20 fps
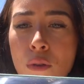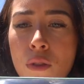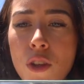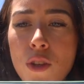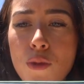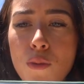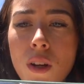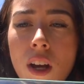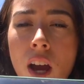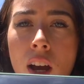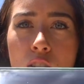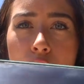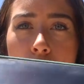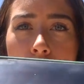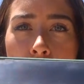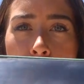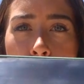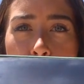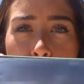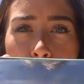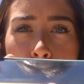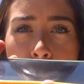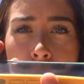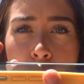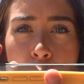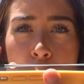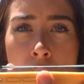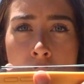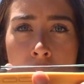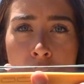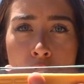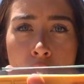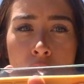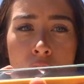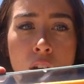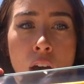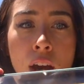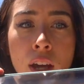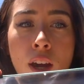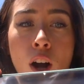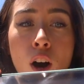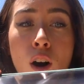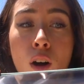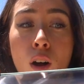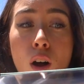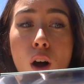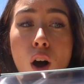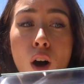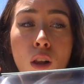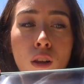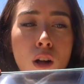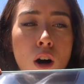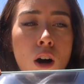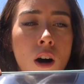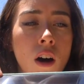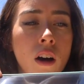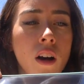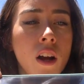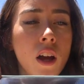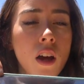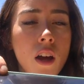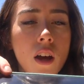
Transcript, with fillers: this one actually goes over the edges like a lot,